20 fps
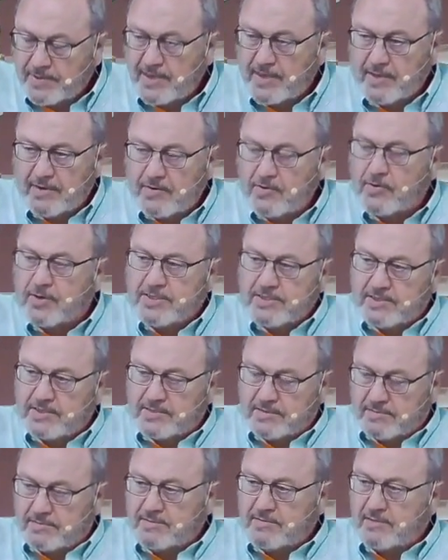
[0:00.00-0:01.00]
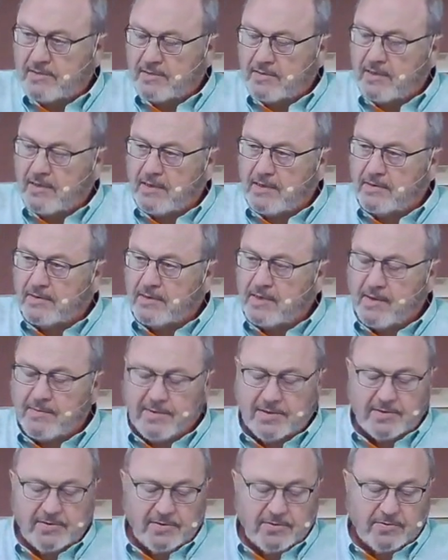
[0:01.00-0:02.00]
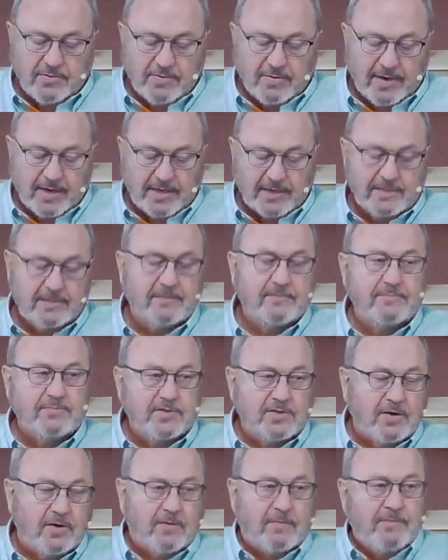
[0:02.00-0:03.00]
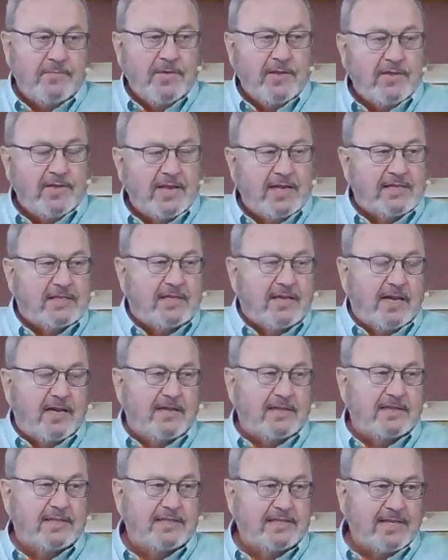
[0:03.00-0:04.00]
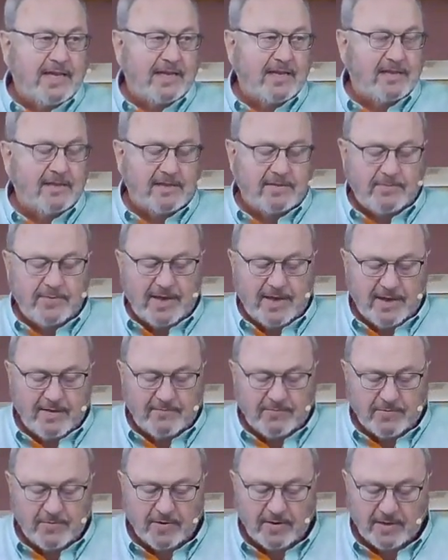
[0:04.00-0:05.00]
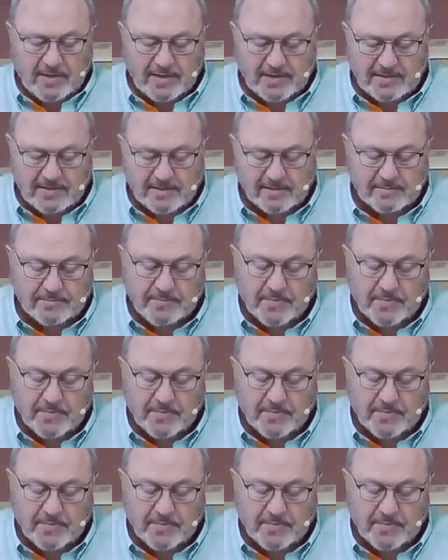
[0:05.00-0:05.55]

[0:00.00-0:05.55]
Christians and coming to know Christ. So that's kind of the setting that we have for our lesson.